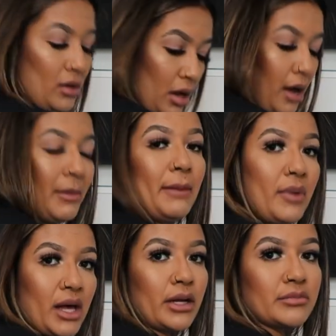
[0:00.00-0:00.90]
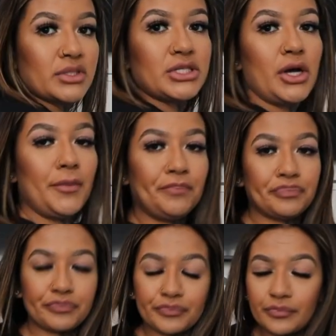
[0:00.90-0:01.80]
all my bottoms. So
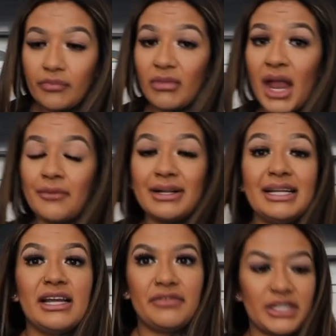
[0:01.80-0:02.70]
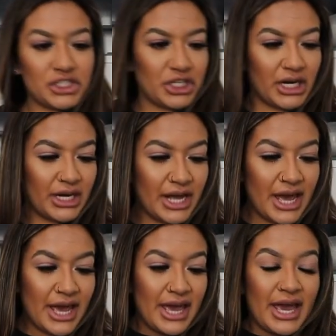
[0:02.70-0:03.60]
I really love this shirt.
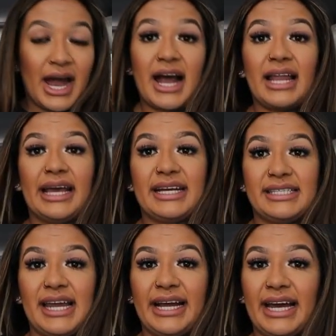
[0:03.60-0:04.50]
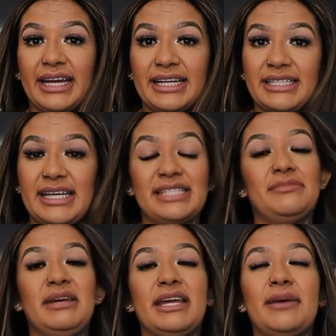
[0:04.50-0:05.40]
Uh, like I said, I got in a size
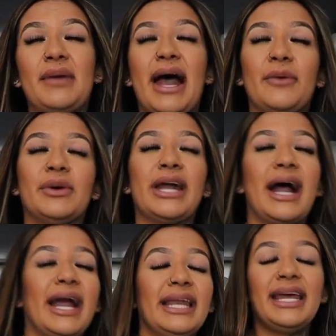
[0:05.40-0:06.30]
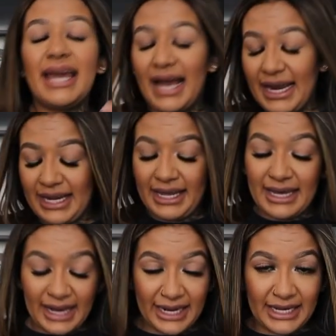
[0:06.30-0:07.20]
medium. I would highly, highly,
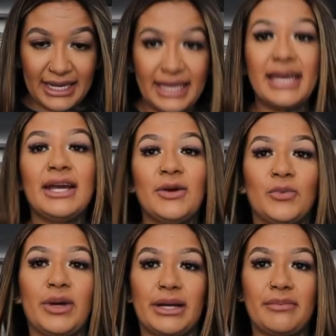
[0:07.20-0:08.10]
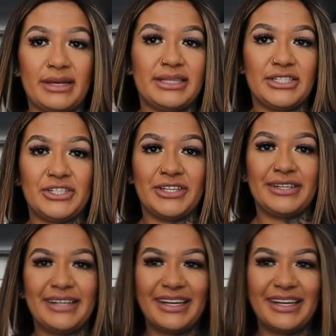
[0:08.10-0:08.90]
highly recommend this shirt.